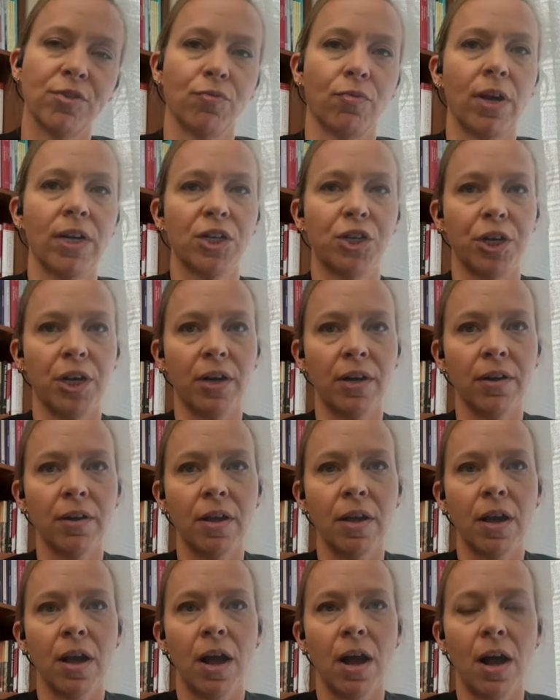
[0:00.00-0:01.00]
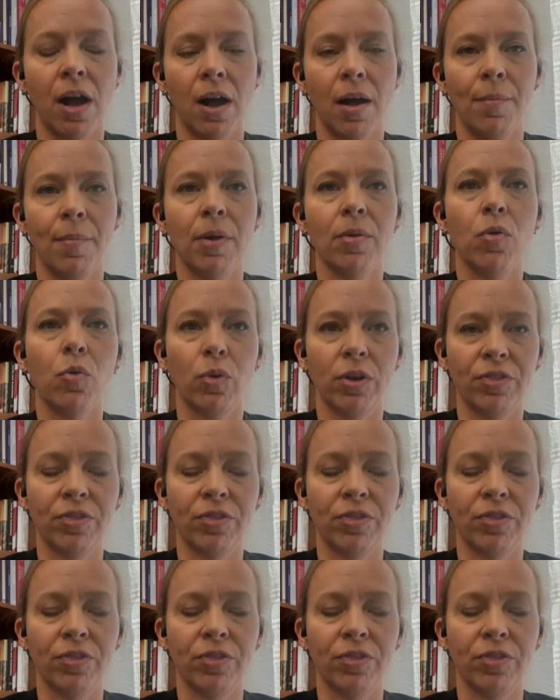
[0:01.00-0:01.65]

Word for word: Russia um, with the